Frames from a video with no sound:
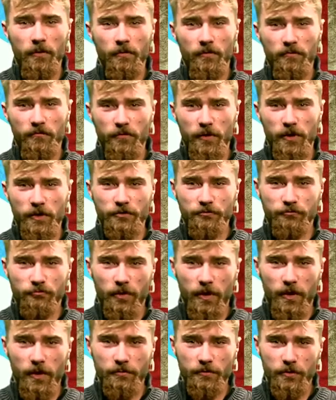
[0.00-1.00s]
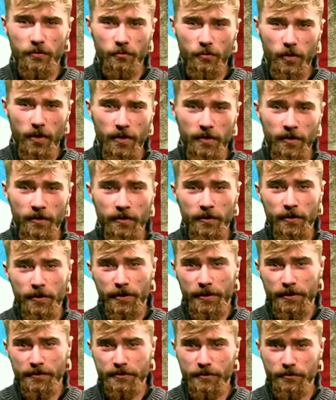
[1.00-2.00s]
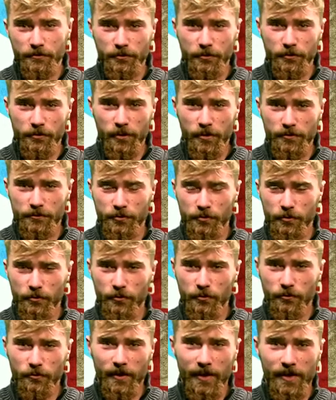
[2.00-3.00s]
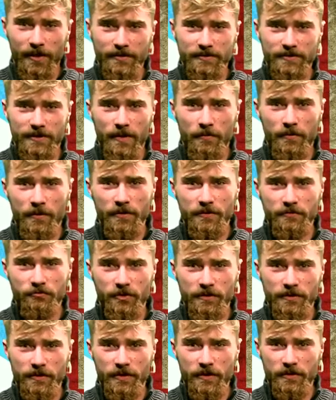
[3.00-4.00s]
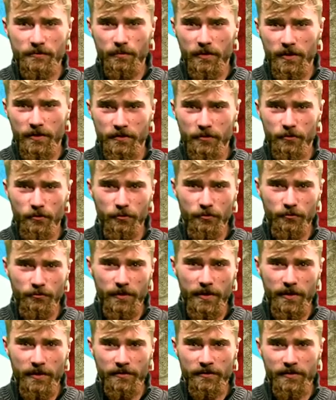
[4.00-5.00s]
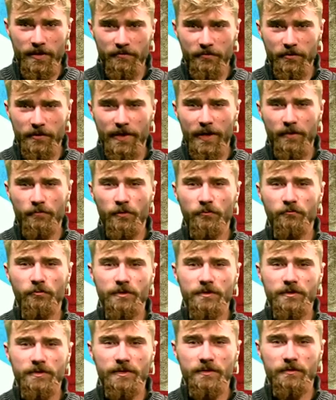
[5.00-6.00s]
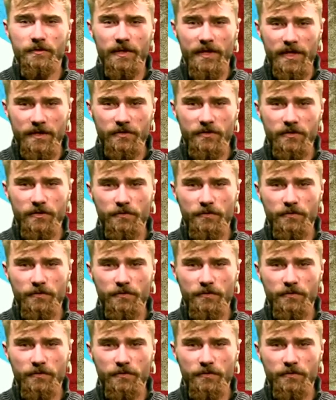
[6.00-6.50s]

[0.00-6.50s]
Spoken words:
But first, right up to the wire. It's still too close to call. Alex Salmond is risking his political career and David Cameron risks his nation's